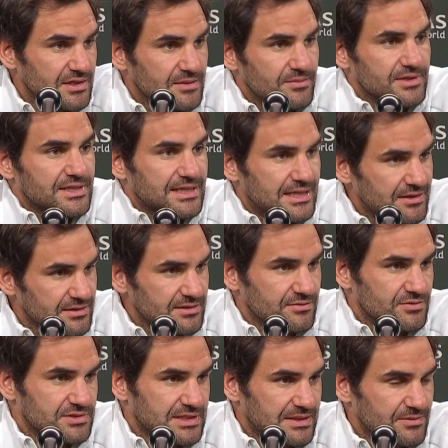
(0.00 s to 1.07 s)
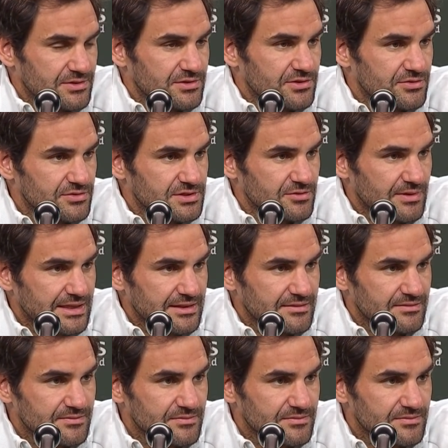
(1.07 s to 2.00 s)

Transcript: But then I was able to cruise away.